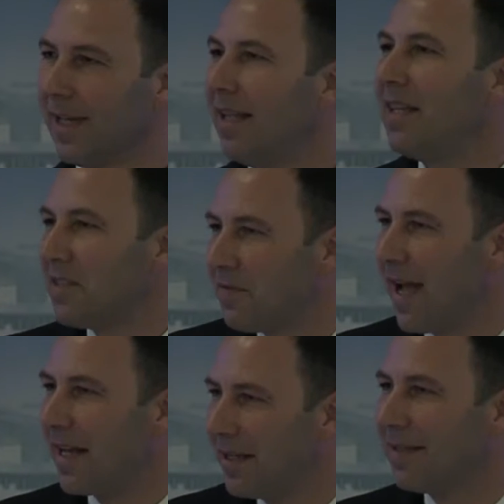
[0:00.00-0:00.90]
And that's
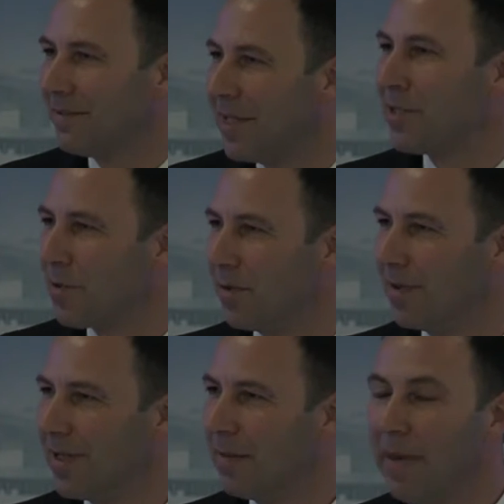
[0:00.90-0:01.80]
fine, that's true.
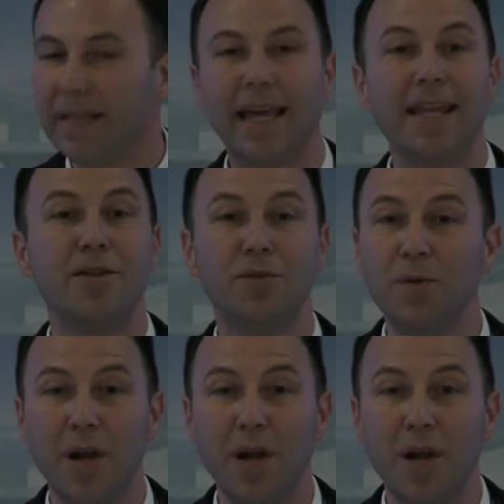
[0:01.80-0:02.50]
But I do